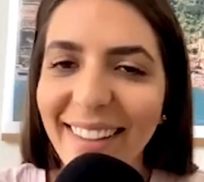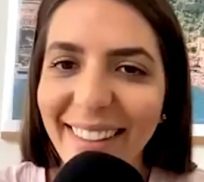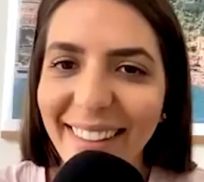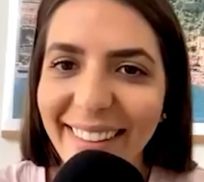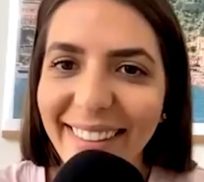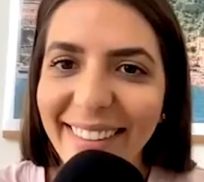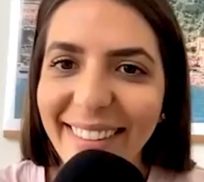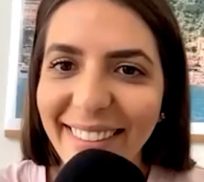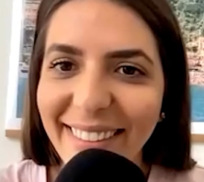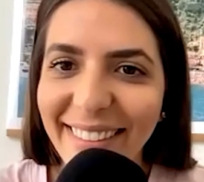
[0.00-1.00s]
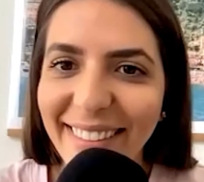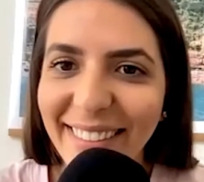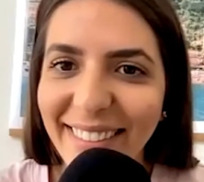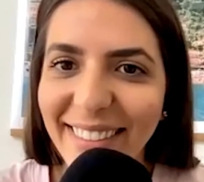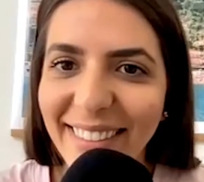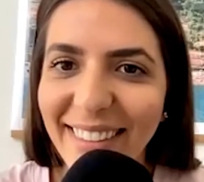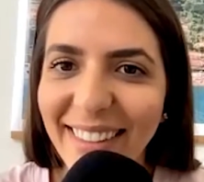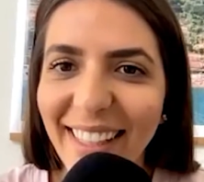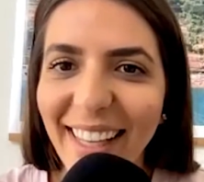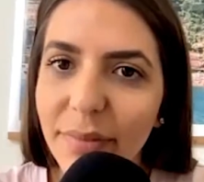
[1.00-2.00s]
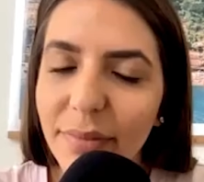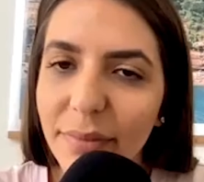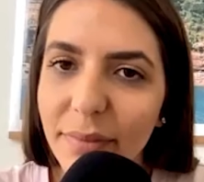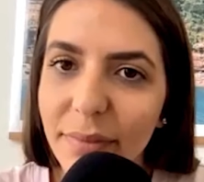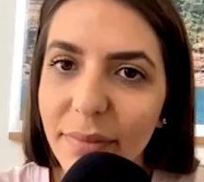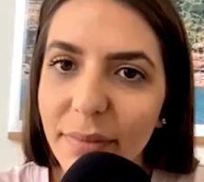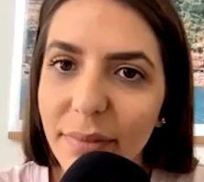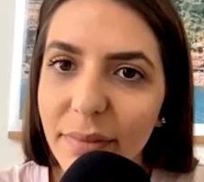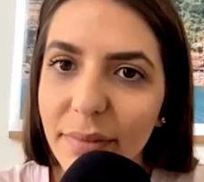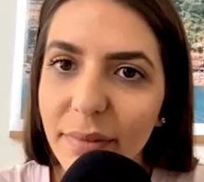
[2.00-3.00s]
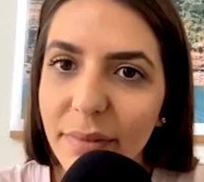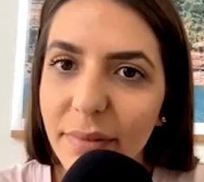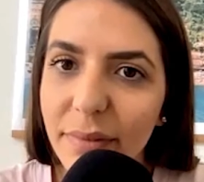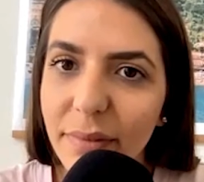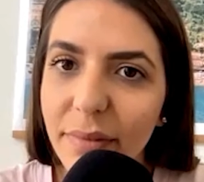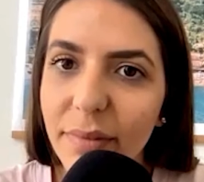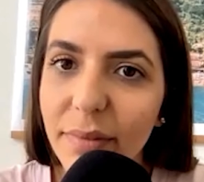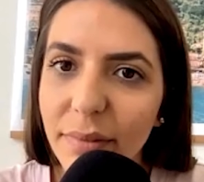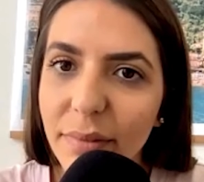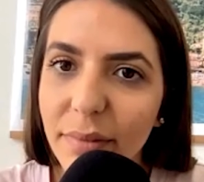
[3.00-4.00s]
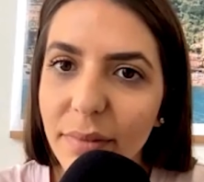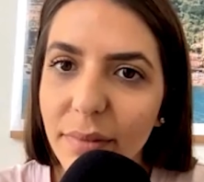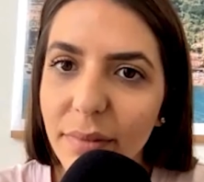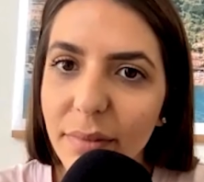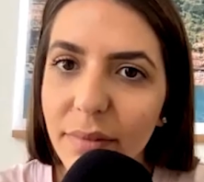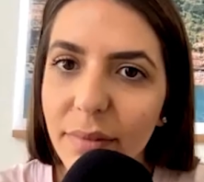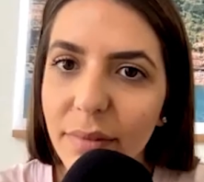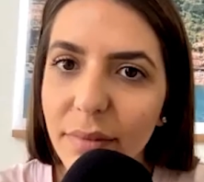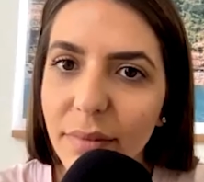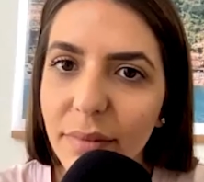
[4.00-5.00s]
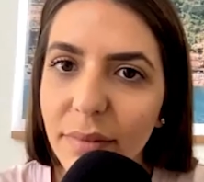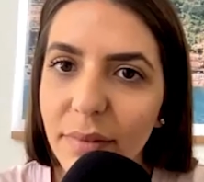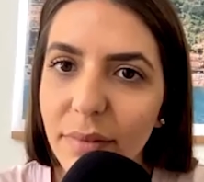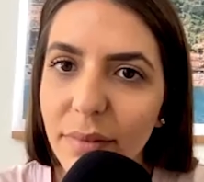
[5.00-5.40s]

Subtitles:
(not speaking)